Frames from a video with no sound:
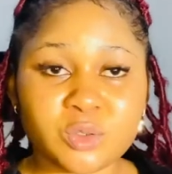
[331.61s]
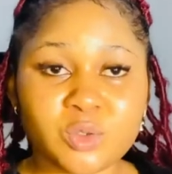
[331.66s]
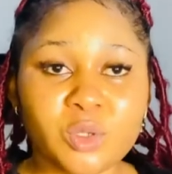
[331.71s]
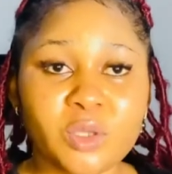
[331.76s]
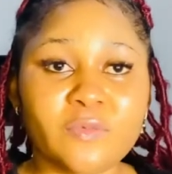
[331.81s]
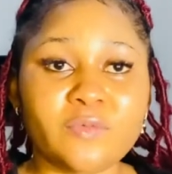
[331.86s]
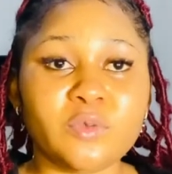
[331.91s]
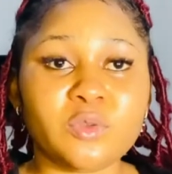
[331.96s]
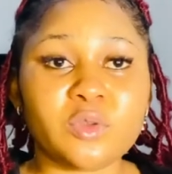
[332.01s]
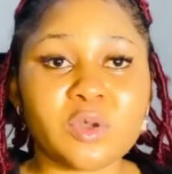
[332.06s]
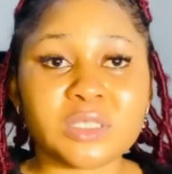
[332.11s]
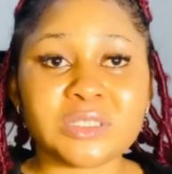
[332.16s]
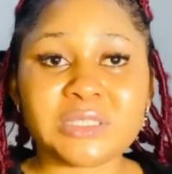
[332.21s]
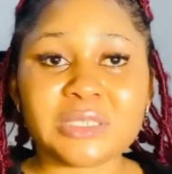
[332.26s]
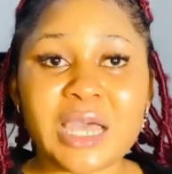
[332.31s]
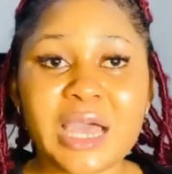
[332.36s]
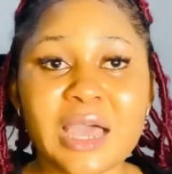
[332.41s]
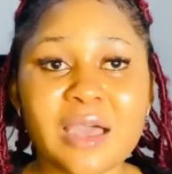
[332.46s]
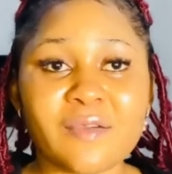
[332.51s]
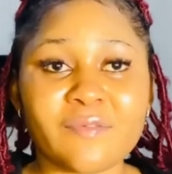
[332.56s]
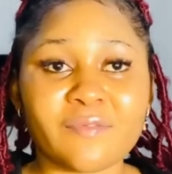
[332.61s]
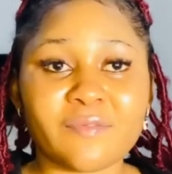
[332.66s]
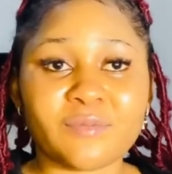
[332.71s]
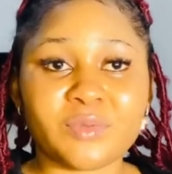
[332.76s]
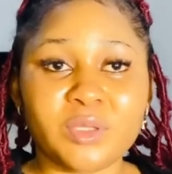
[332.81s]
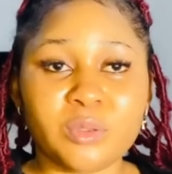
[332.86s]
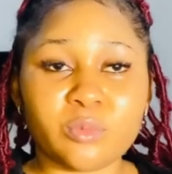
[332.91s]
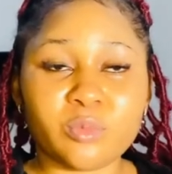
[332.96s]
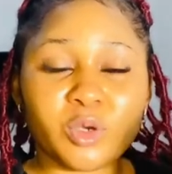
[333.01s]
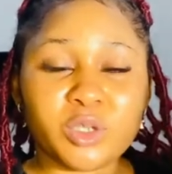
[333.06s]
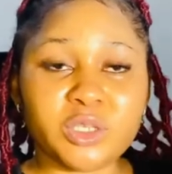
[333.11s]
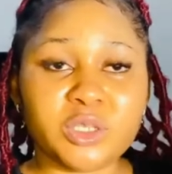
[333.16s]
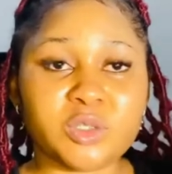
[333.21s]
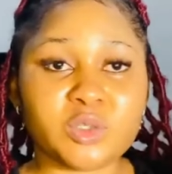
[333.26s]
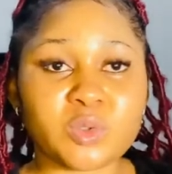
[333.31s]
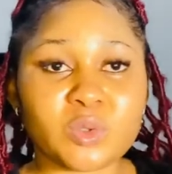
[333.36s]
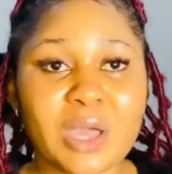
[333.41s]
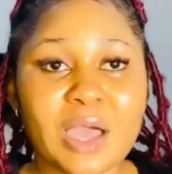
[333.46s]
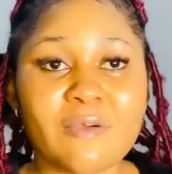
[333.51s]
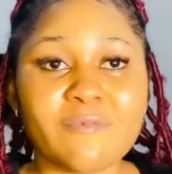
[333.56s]
So if you don't have the money
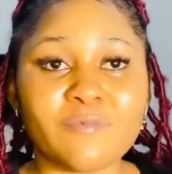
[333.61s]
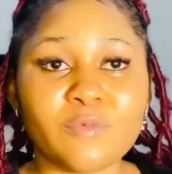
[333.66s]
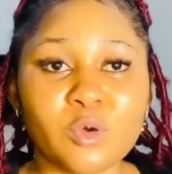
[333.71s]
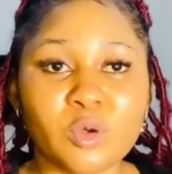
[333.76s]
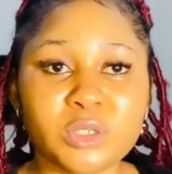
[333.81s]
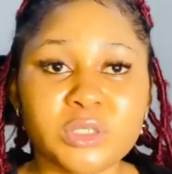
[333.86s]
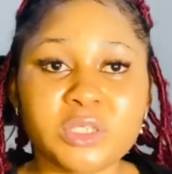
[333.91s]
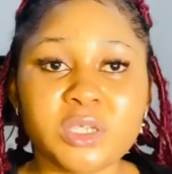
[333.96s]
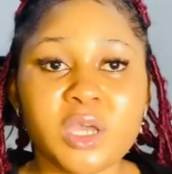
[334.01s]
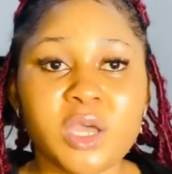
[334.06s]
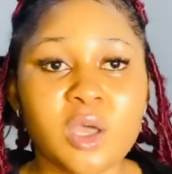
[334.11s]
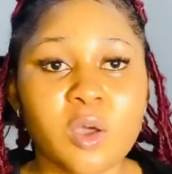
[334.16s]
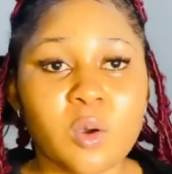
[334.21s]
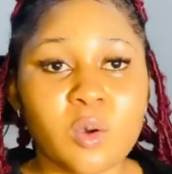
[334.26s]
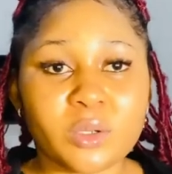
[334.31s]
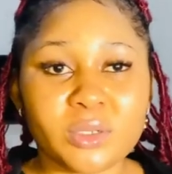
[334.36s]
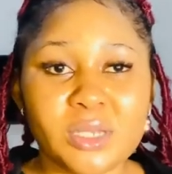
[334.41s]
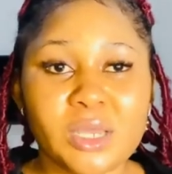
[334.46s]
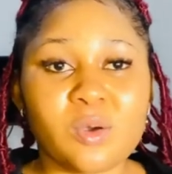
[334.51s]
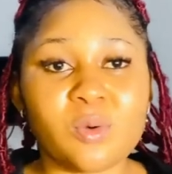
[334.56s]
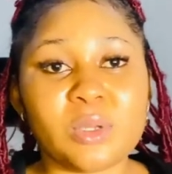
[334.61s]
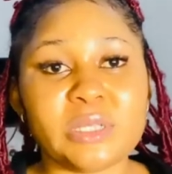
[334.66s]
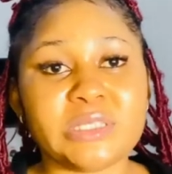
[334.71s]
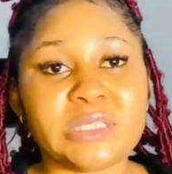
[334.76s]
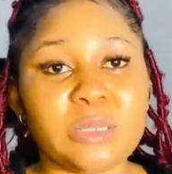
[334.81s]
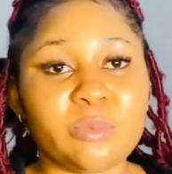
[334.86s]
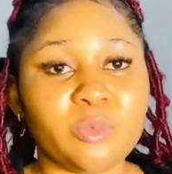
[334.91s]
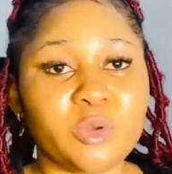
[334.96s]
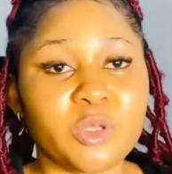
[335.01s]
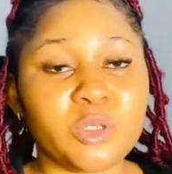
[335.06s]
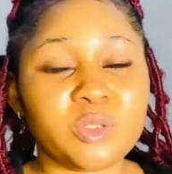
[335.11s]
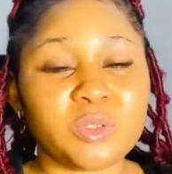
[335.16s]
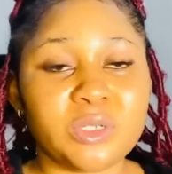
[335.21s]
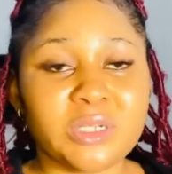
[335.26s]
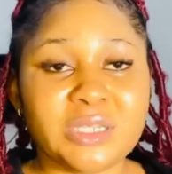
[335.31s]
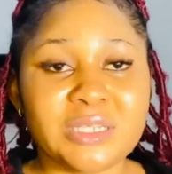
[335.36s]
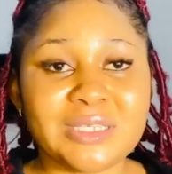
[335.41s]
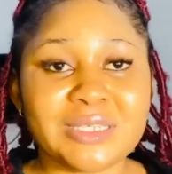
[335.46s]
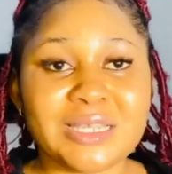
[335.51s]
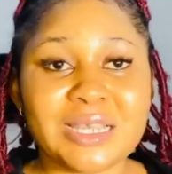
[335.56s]
to afford other ones I'm going to
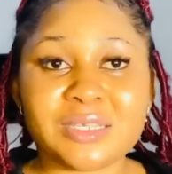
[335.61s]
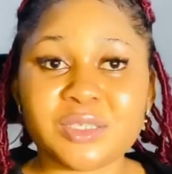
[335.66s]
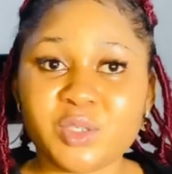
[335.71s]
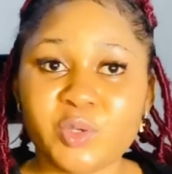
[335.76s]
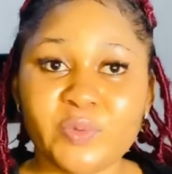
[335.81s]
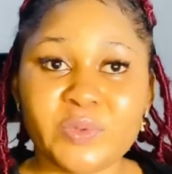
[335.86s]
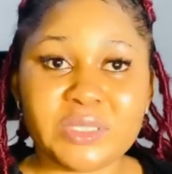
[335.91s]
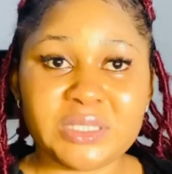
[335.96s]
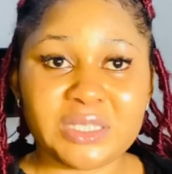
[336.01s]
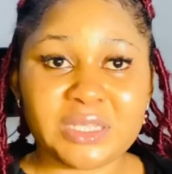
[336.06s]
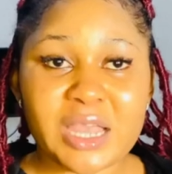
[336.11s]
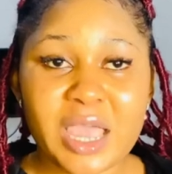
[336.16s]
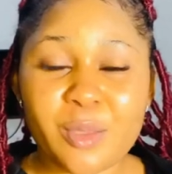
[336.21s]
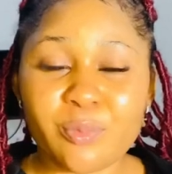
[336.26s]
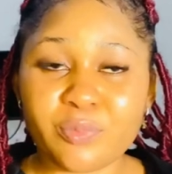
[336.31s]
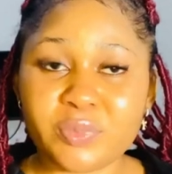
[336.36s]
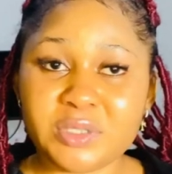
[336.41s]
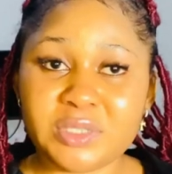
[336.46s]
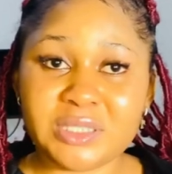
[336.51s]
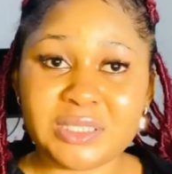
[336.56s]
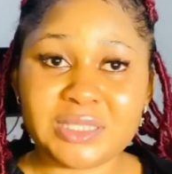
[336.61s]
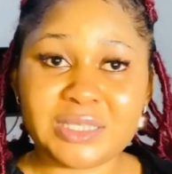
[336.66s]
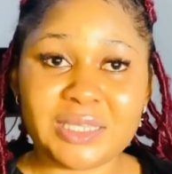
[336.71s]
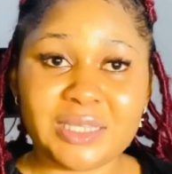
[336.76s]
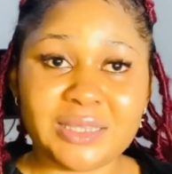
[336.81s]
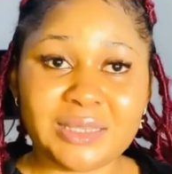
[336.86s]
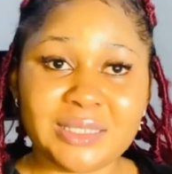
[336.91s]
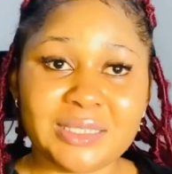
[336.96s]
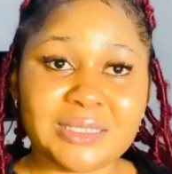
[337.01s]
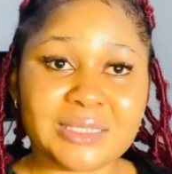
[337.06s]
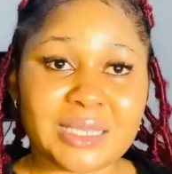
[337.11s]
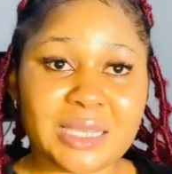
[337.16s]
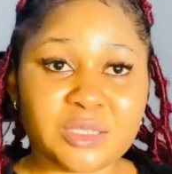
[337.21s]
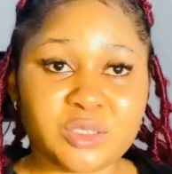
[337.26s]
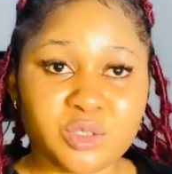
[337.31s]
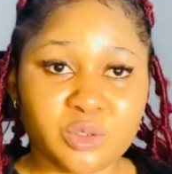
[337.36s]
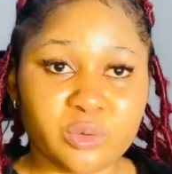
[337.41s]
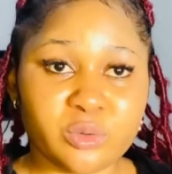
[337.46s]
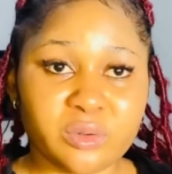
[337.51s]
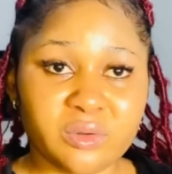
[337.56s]
list, that's the reason I put it in this
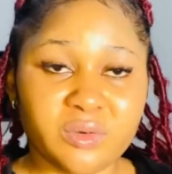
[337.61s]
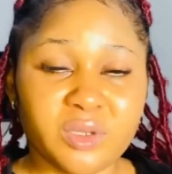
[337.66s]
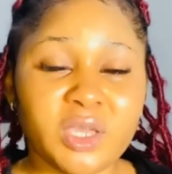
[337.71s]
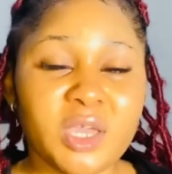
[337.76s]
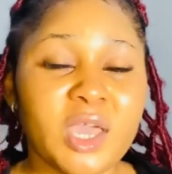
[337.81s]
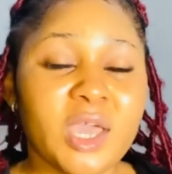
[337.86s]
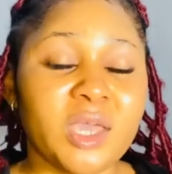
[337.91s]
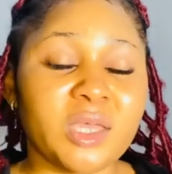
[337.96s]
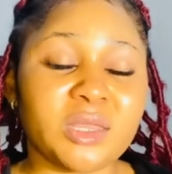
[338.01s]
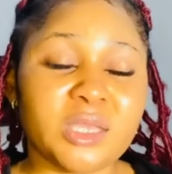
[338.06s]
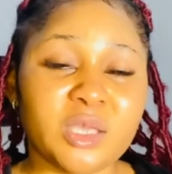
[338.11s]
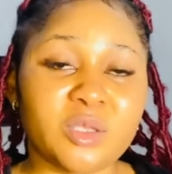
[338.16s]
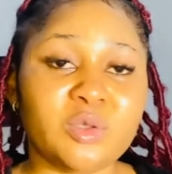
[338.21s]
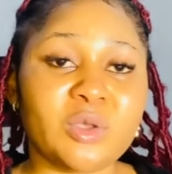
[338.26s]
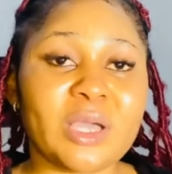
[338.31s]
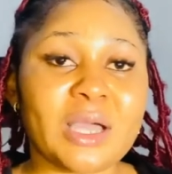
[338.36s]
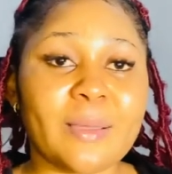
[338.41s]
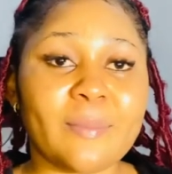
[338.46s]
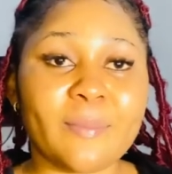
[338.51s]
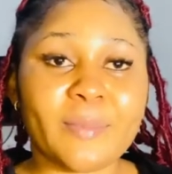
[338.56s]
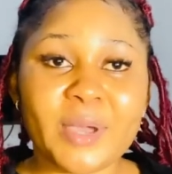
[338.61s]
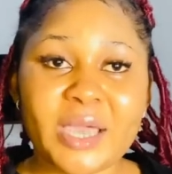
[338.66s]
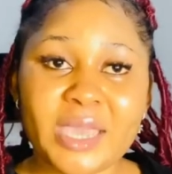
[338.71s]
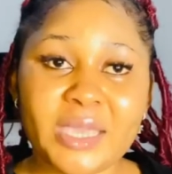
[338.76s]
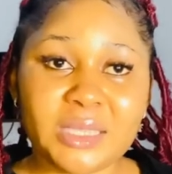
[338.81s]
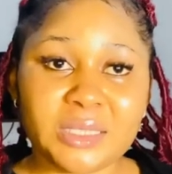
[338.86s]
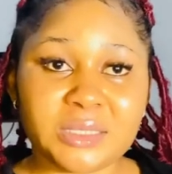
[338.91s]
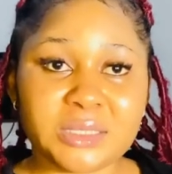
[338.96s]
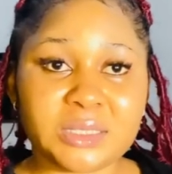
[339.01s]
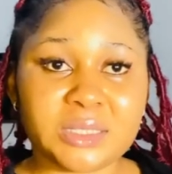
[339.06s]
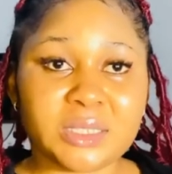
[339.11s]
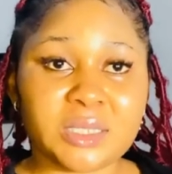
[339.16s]
category, then you can buy it